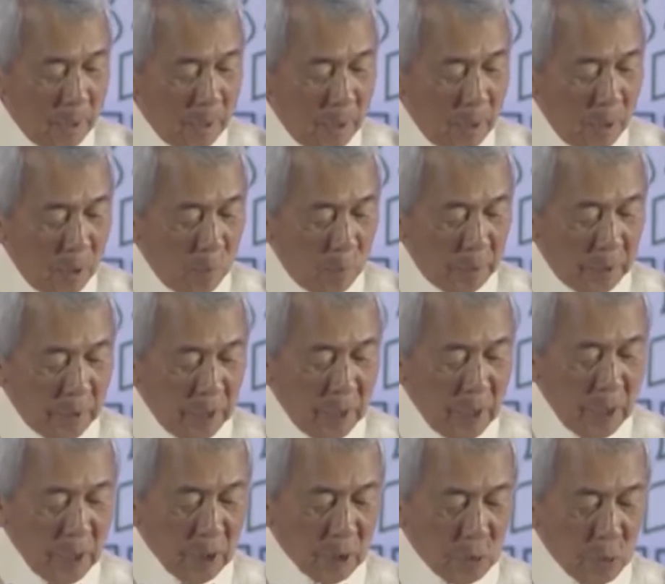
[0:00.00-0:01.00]
With the
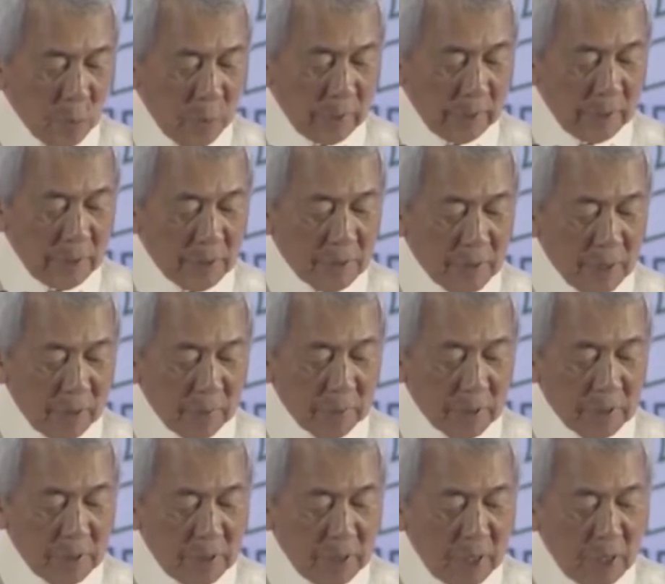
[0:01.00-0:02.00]
year
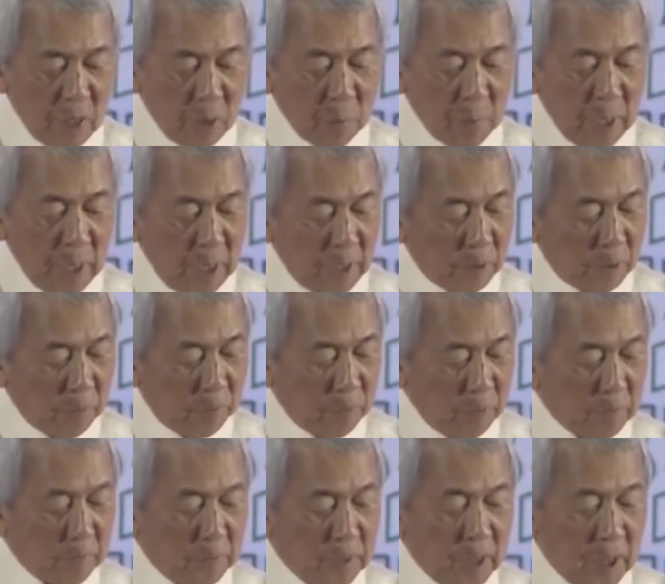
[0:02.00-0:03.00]
2017 being the
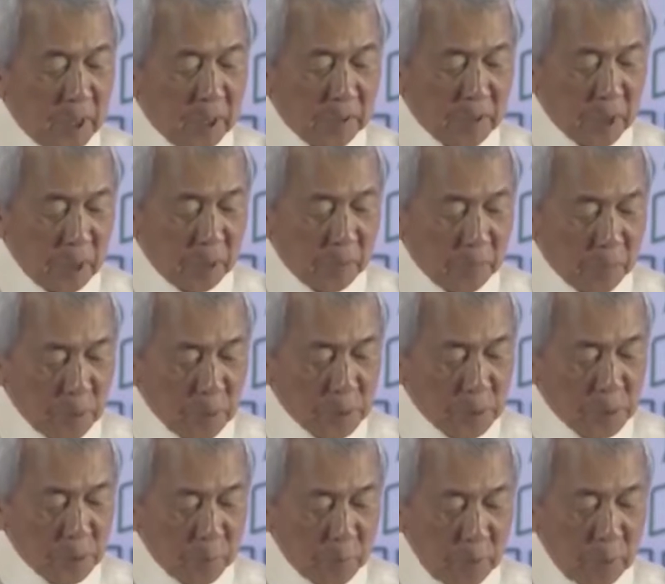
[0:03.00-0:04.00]
50th
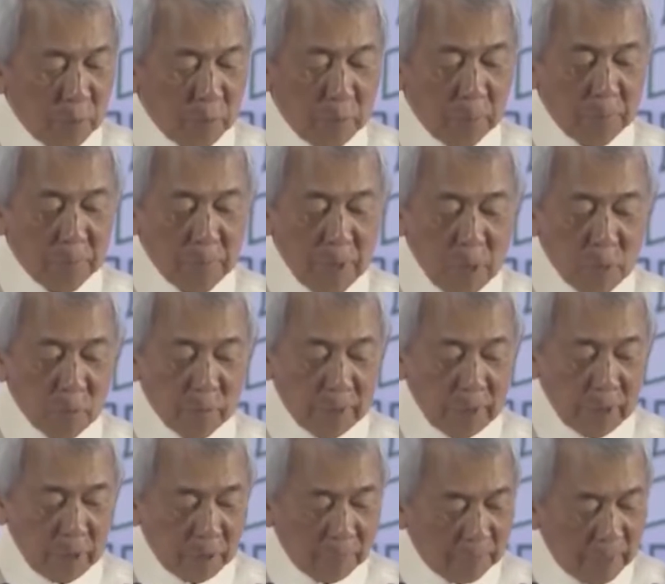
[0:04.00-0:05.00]
anniversary of the
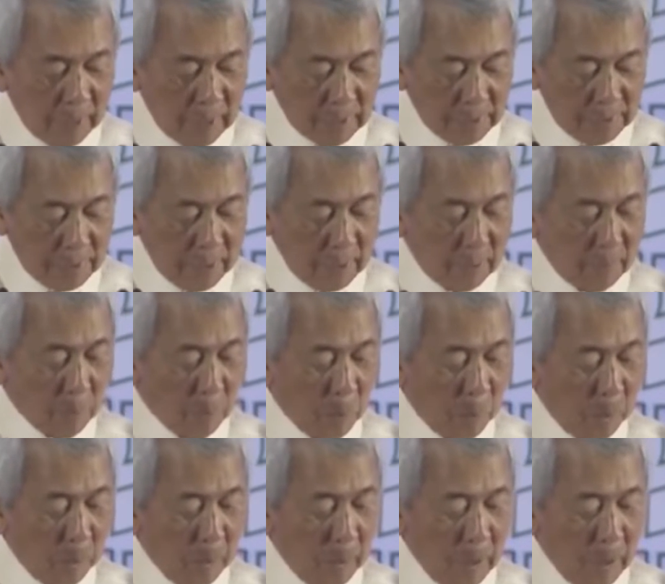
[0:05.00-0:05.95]
founding of ASEAN,